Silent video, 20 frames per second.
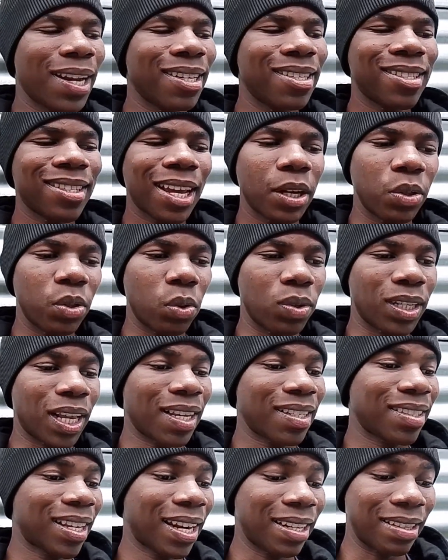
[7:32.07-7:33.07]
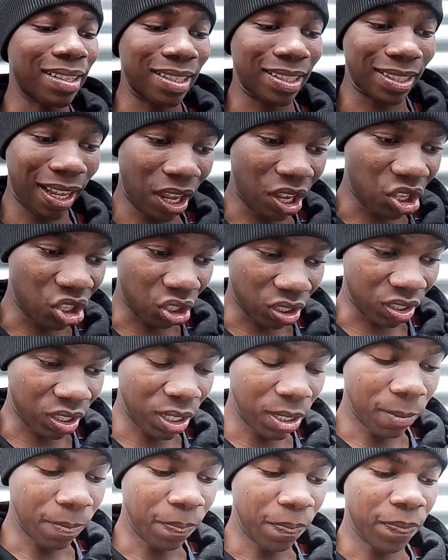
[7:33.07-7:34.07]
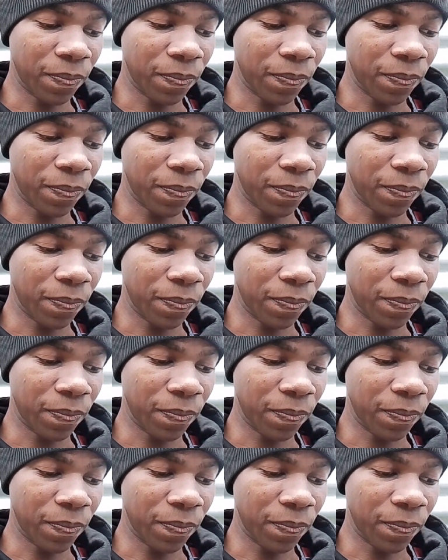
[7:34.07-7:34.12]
I didn't study those. I studied the stages,